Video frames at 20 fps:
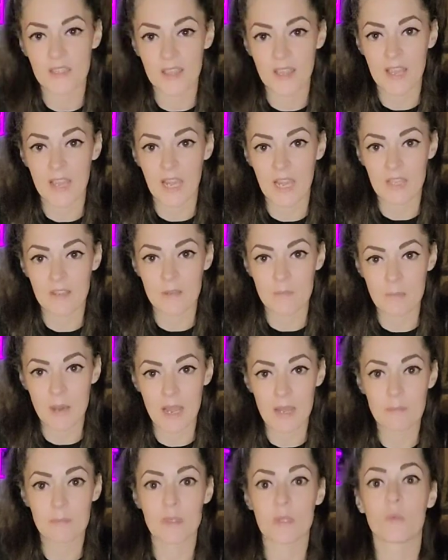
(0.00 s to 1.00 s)
that on the
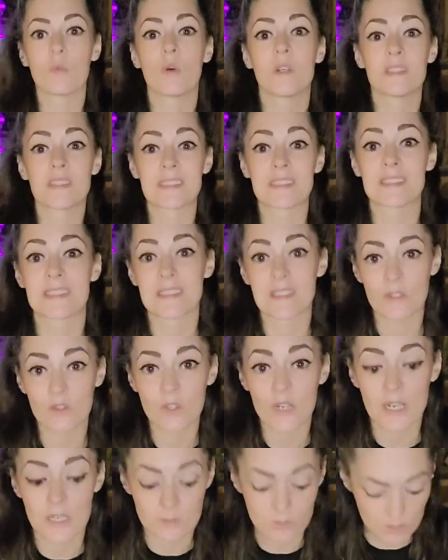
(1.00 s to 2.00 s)
poppet once it's in the
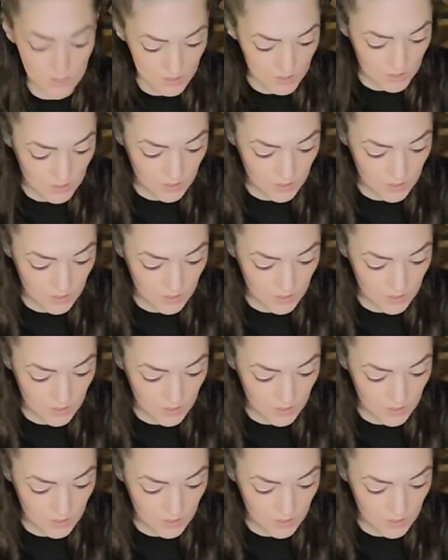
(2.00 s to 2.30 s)
ground.